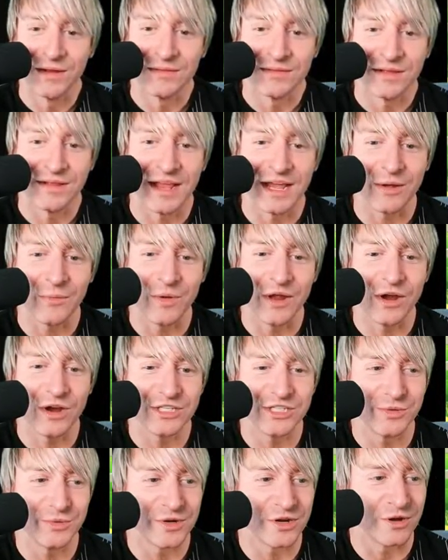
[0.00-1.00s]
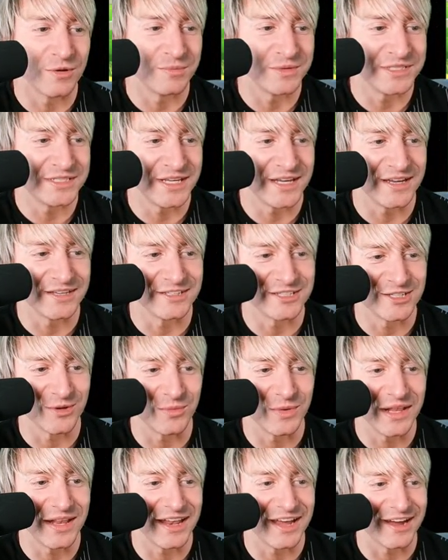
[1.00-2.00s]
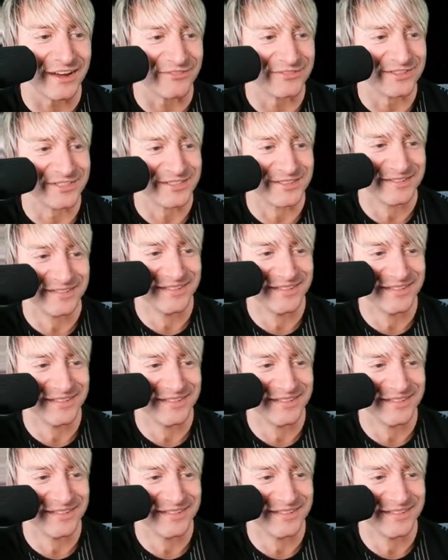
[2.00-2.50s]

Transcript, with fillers: They're like, we heard you were going to be singing, so we left.